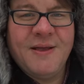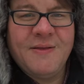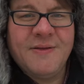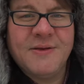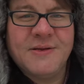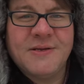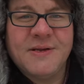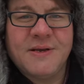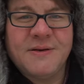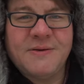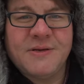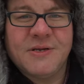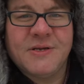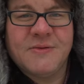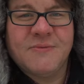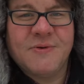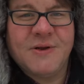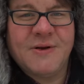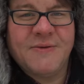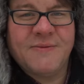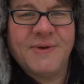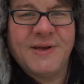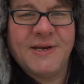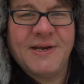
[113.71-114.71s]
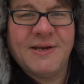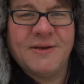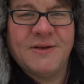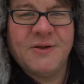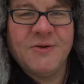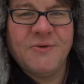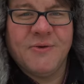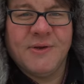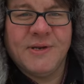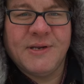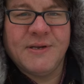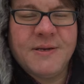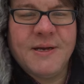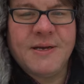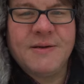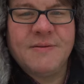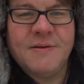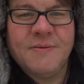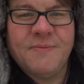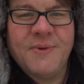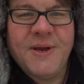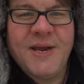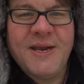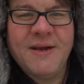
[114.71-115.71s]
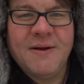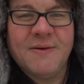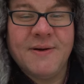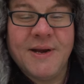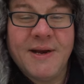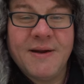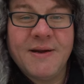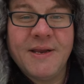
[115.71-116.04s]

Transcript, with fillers: There's not just one way to do it. Talk to a painter.